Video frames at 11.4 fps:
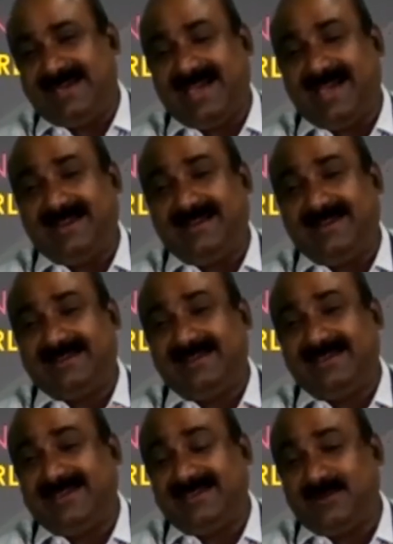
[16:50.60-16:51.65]
and
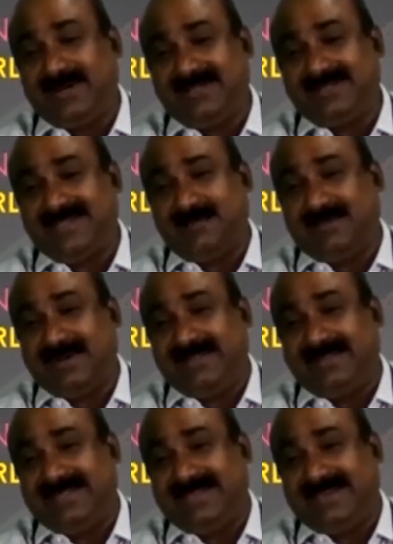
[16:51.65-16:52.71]
hear what is
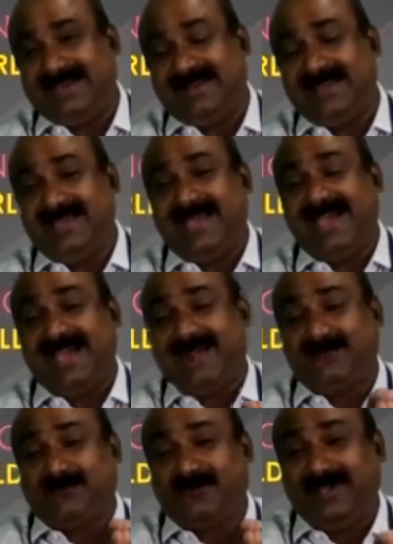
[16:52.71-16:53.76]
happening there
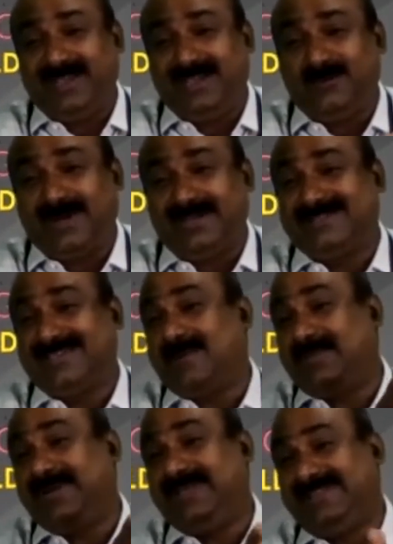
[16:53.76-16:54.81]
and feel what is
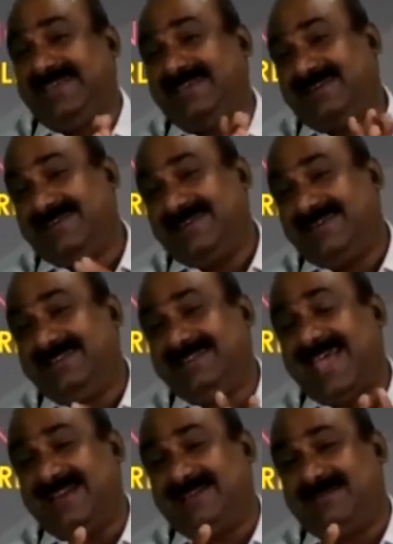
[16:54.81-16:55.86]
happening there in
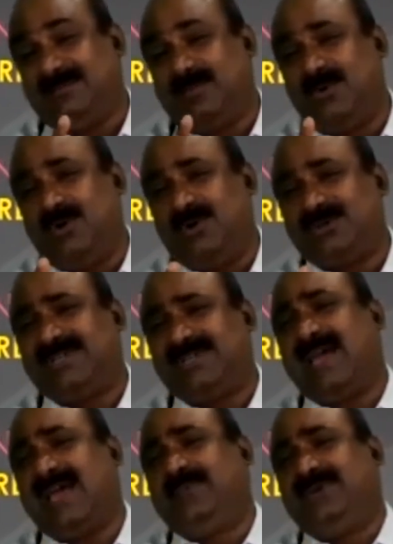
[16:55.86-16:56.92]
that most
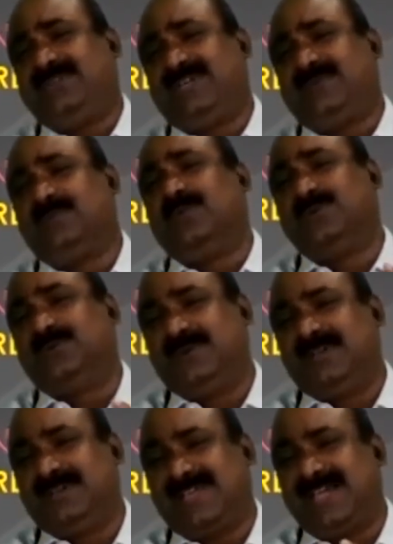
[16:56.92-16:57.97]
happiest
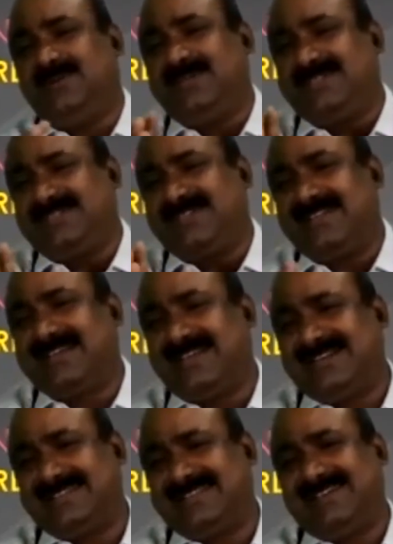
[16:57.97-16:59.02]
atmosphere? Can you just
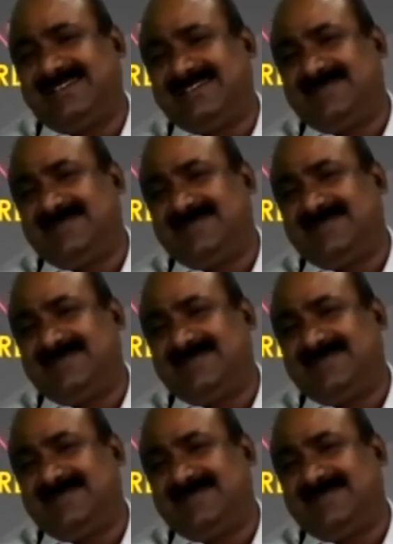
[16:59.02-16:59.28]
recollect that?